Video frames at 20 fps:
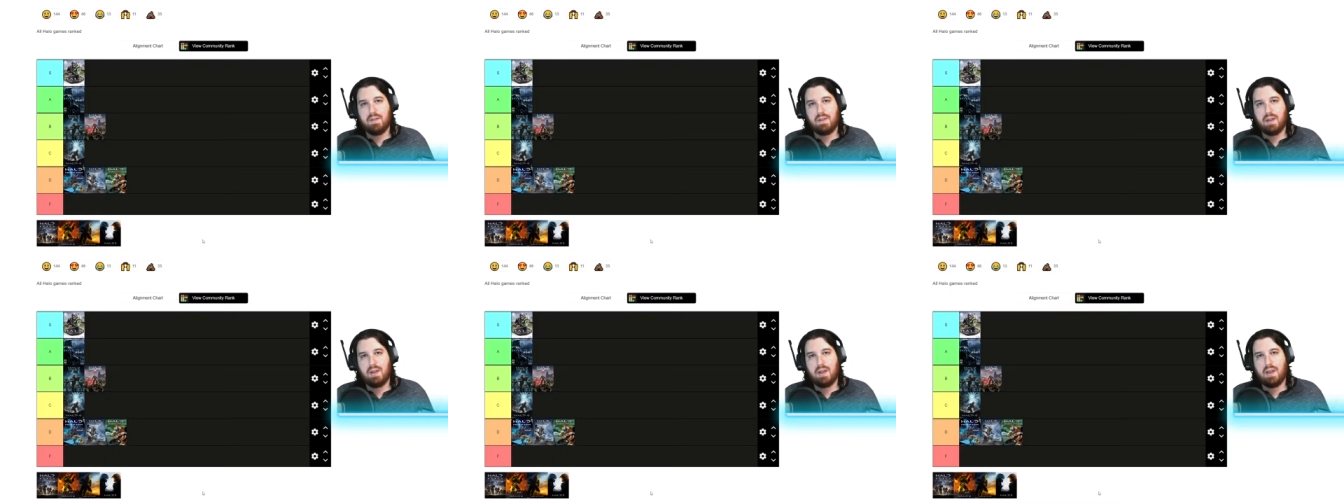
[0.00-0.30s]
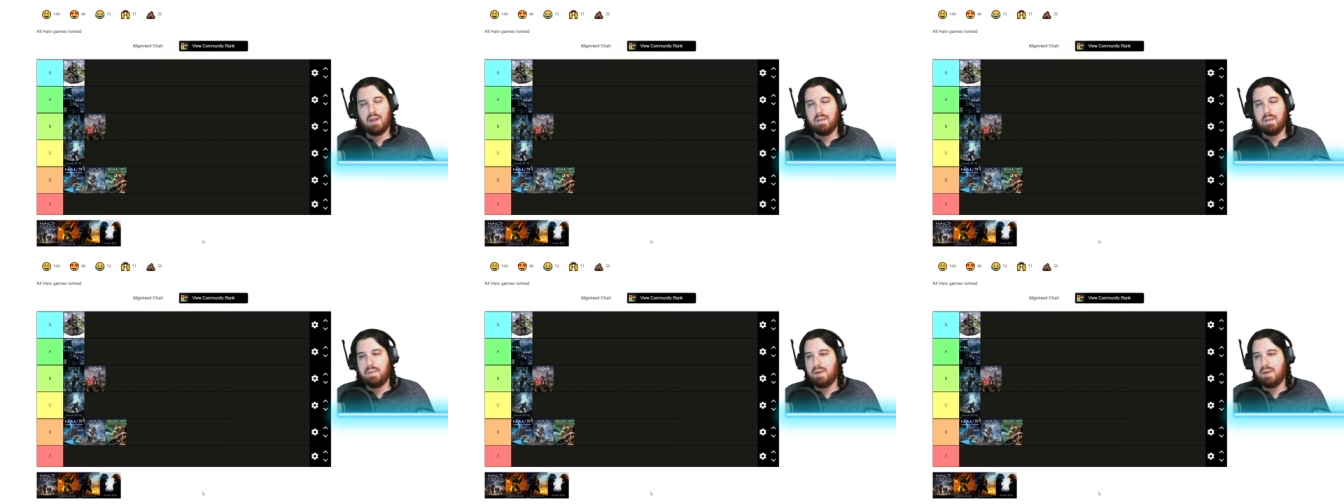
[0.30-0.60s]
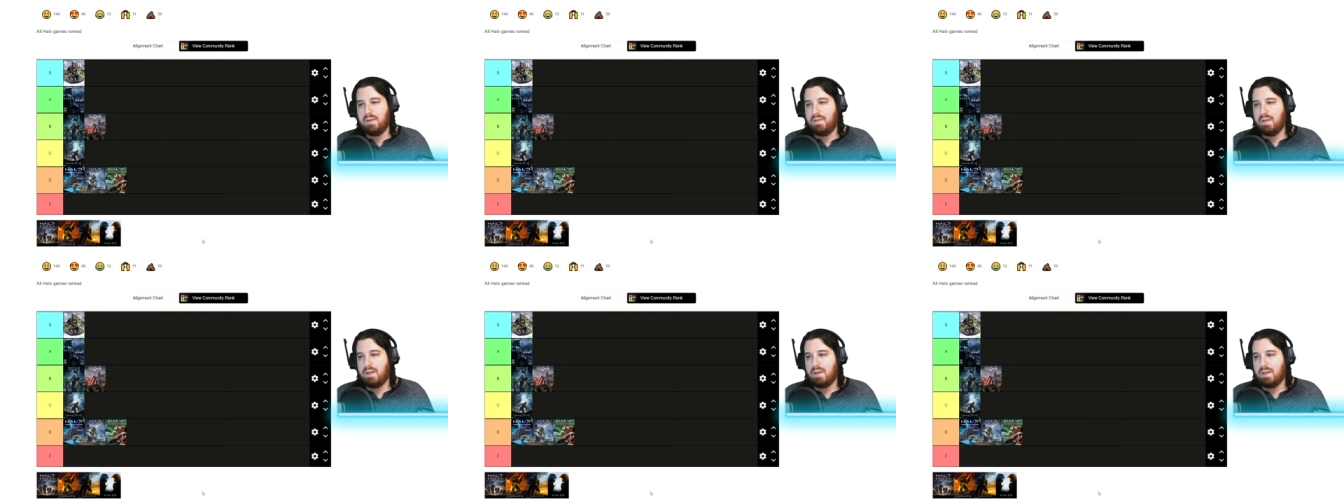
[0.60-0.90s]
I mean,
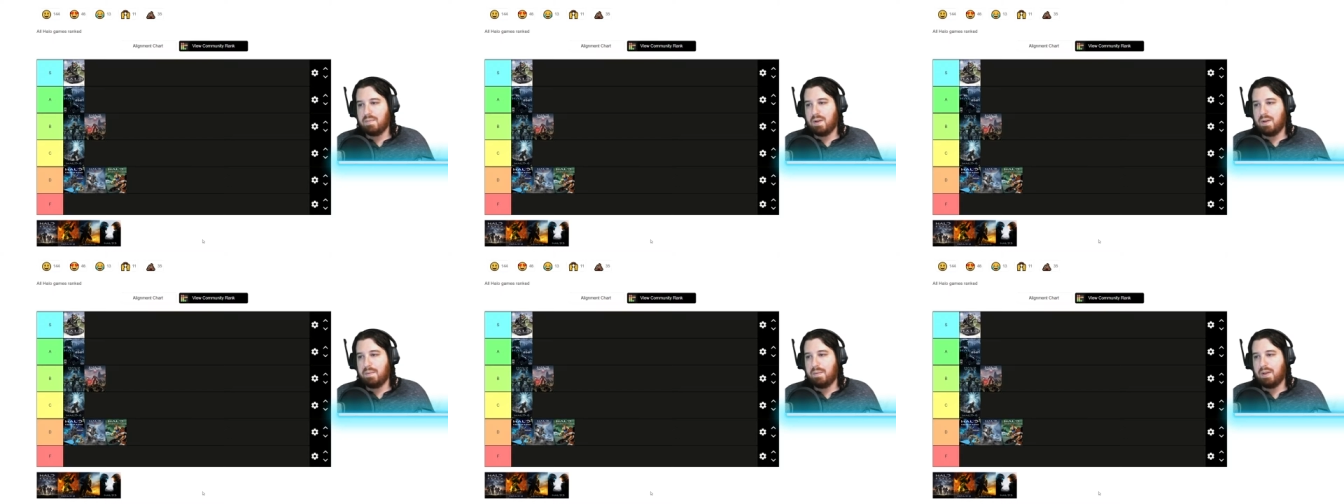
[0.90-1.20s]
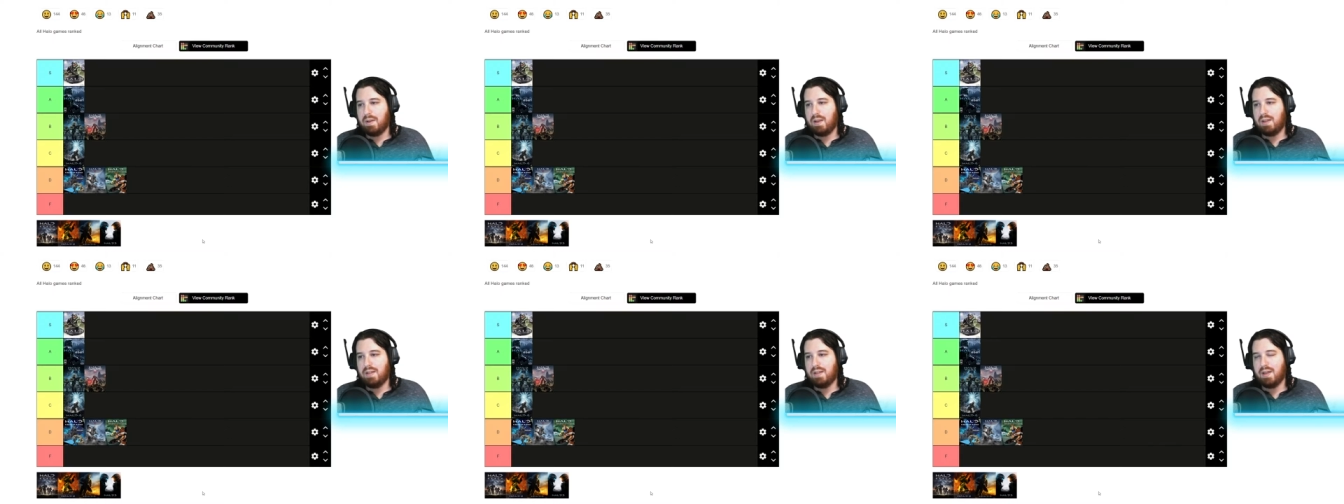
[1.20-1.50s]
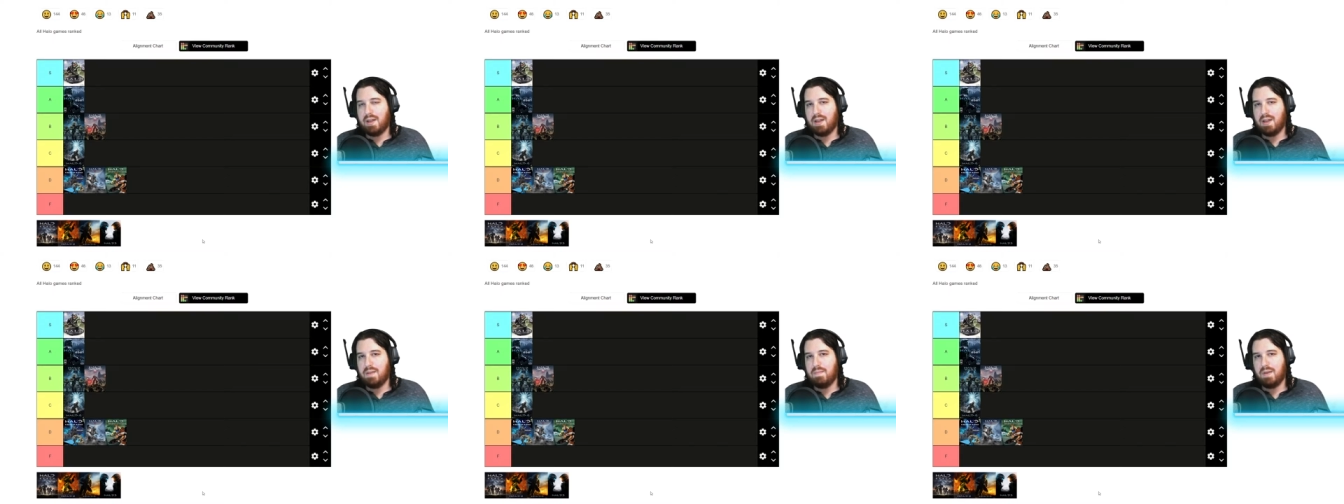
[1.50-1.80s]
if you look at my
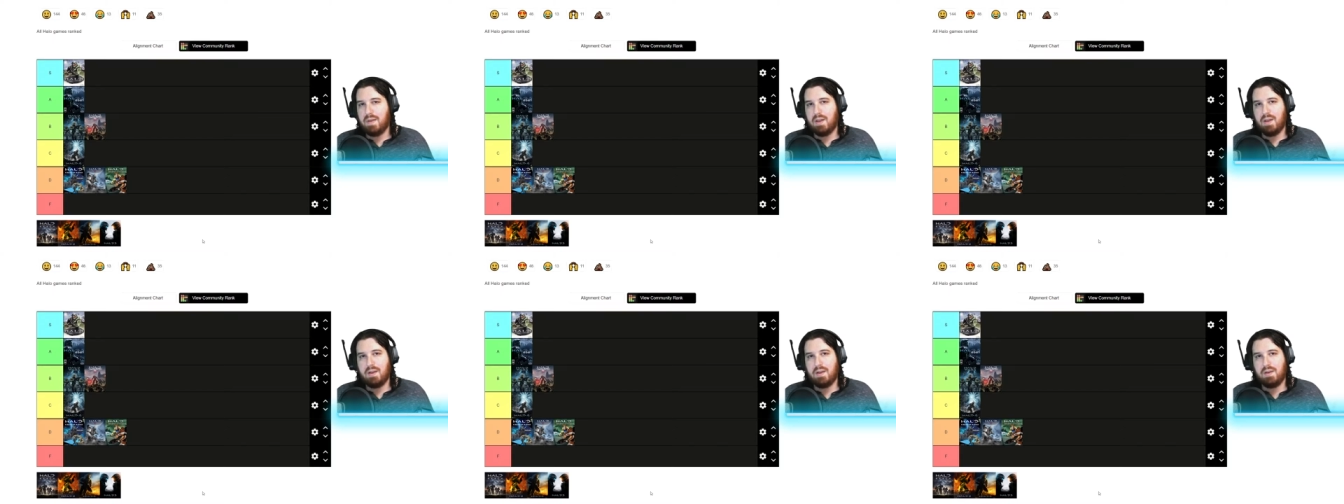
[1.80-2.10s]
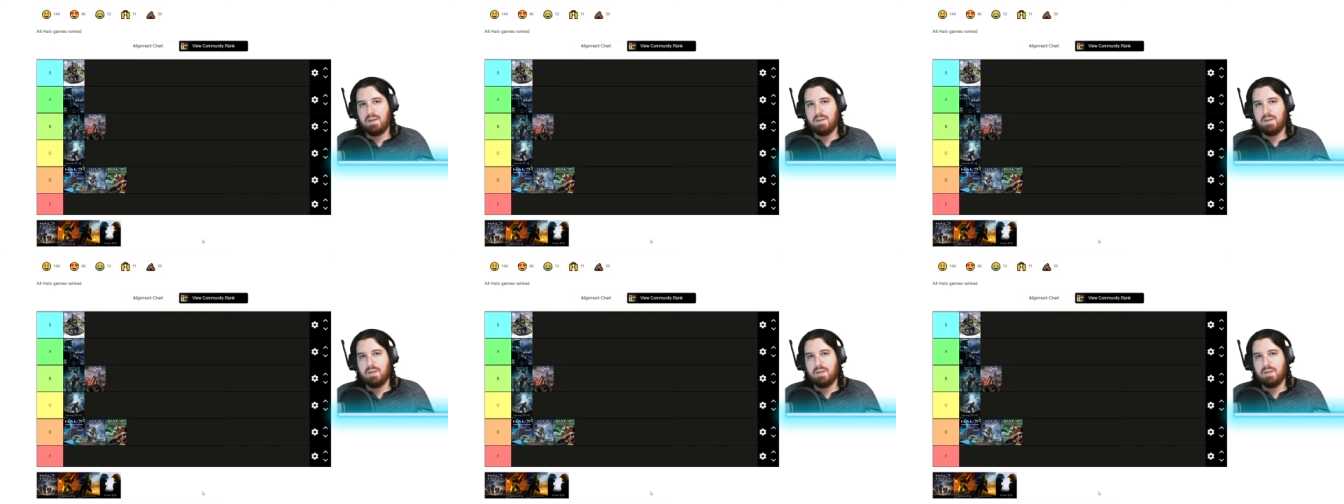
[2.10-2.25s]
playtime and you